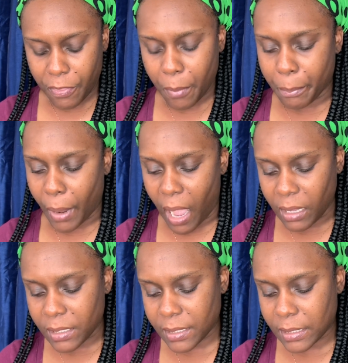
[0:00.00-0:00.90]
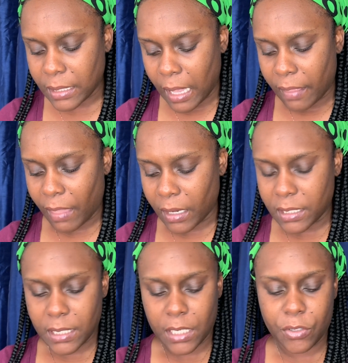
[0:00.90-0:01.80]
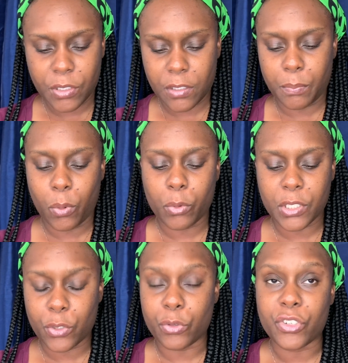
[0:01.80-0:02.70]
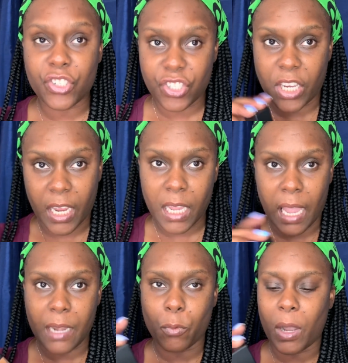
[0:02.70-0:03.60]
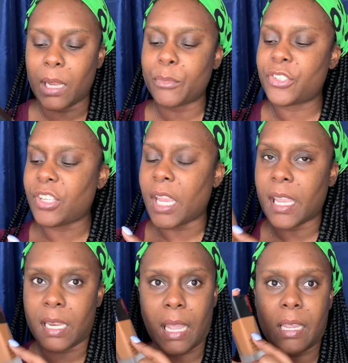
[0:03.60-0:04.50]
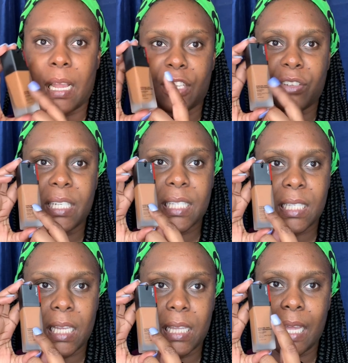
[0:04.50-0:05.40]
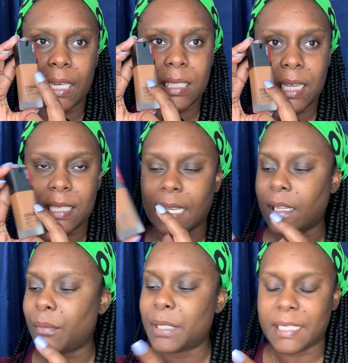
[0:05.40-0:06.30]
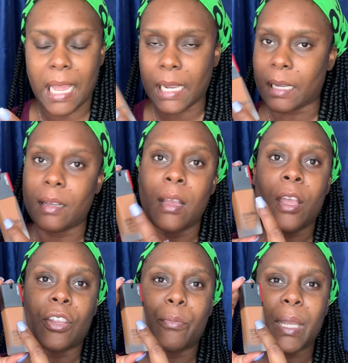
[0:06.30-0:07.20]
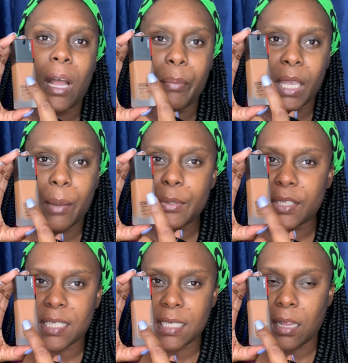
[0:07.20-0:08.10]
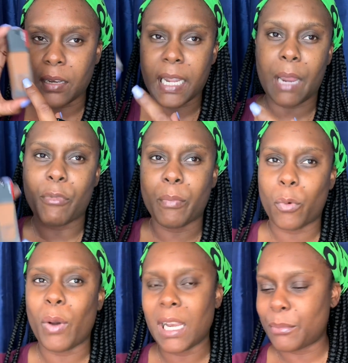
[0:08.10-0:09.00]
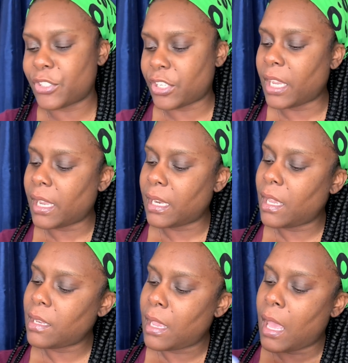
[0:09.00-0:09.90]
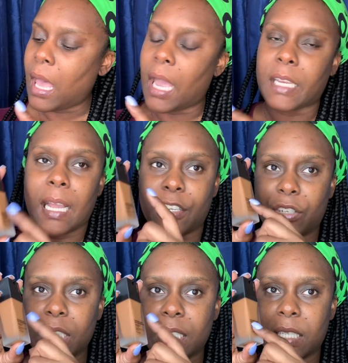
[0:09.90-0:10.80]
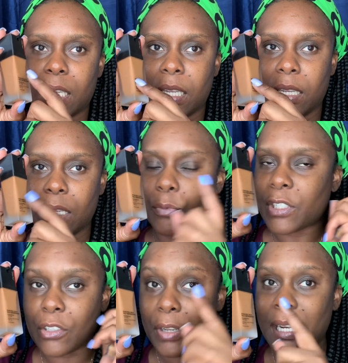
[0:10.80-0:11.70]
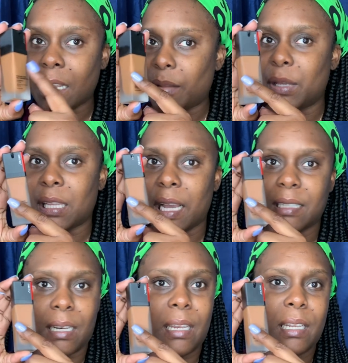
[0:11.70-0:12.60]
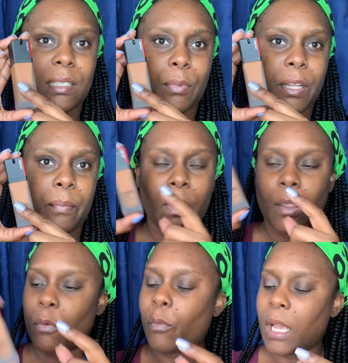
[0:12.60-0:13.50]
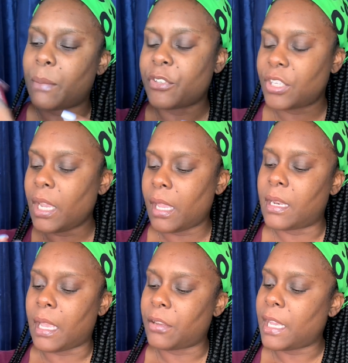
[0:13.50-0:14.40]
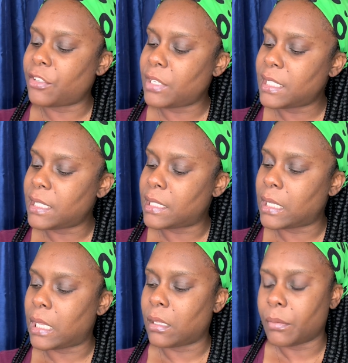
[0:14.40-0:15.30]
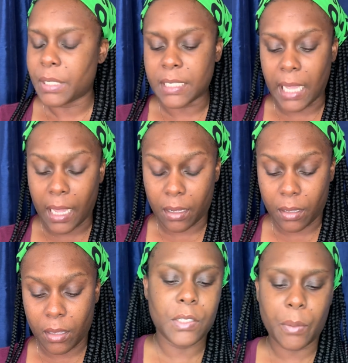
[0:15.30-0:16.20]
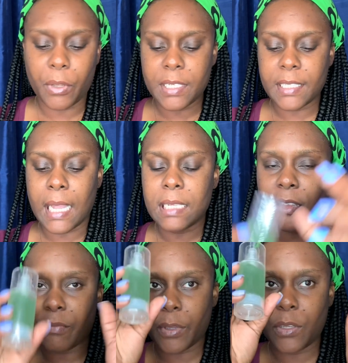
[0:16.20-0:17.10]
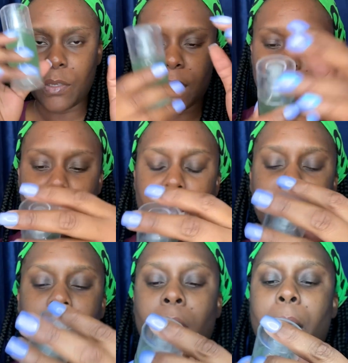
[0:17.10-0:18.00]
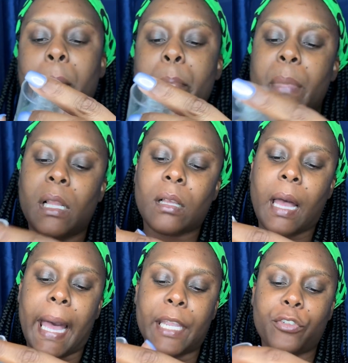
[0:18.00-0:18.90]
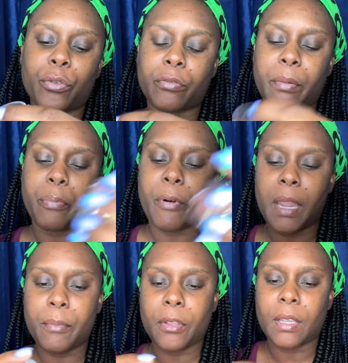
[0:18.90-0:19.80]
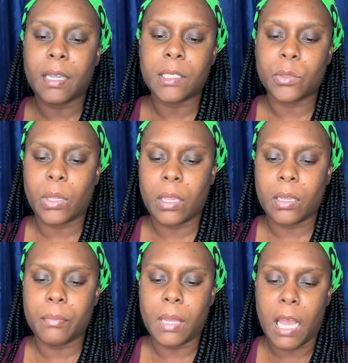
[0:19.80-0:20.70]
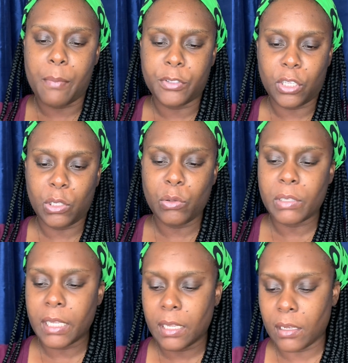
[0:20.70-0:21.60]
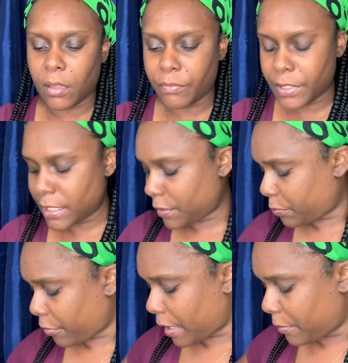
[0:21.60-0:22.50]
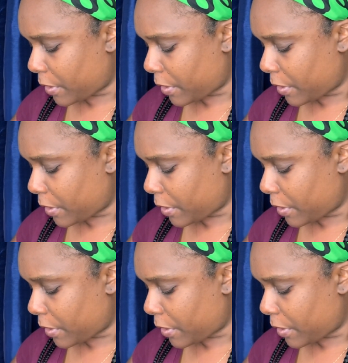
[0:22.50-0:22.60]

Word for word: the box, that it says you're supposed to shake and while I'm shaking it I can actually see that it's getting a little bit darker you may not be able to see it on camera but while I'm shaking it I could actually see it was looking a little bit lighter than this but while I'm shaking it I could actually see it's getting a little bit darker so I'm gonna start off by using my milk hydro grip primer you guys know I am absolutely in love with this primer